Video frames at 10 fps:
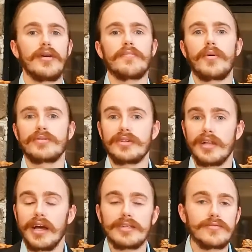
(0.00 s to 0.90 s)
Most
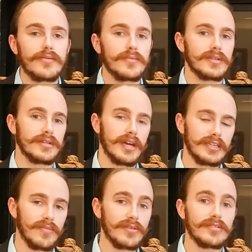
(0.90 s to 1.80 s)
classrooms and
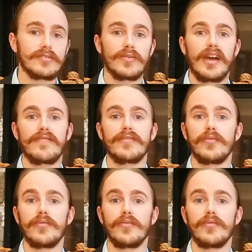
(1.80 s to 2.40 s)
textbooks don't have the